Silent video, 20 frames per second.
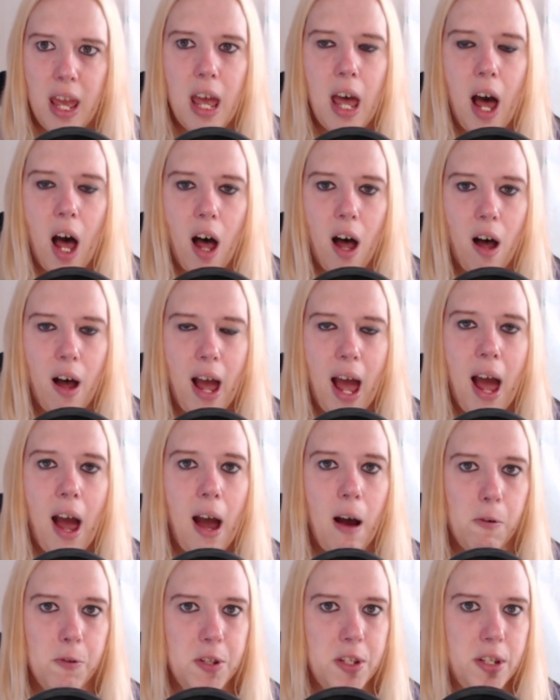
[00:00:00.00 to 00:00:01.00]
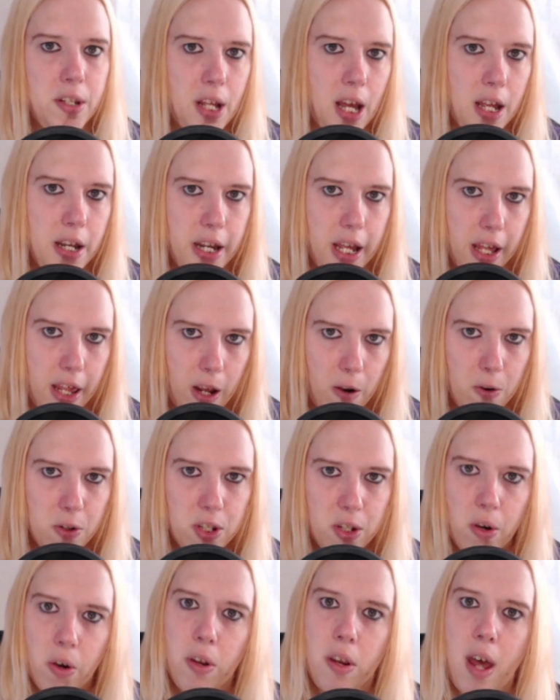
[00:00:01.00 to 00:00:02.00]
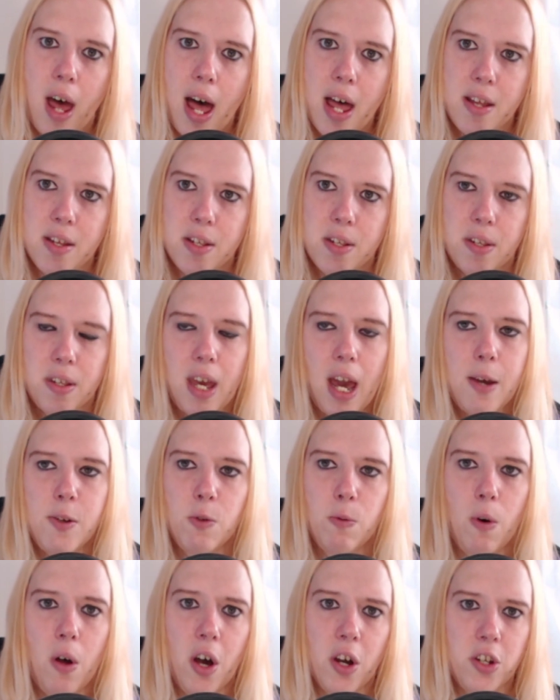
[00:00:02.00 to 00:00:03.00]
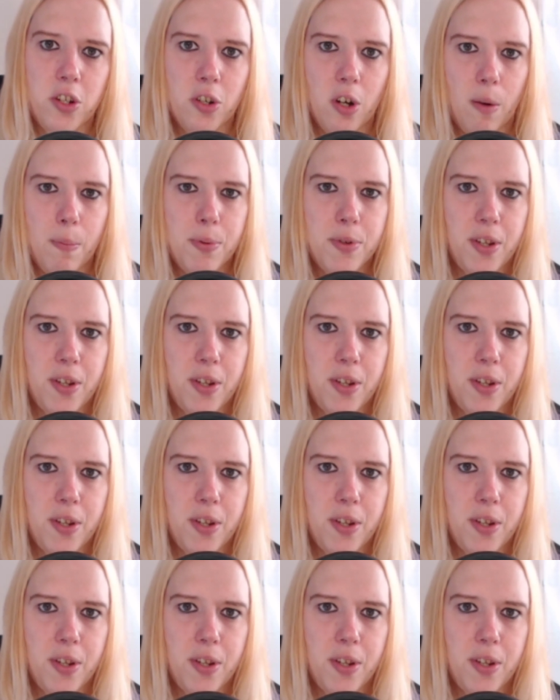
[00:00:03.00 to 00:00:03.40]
are outstanding. They're as good as Games Workshop.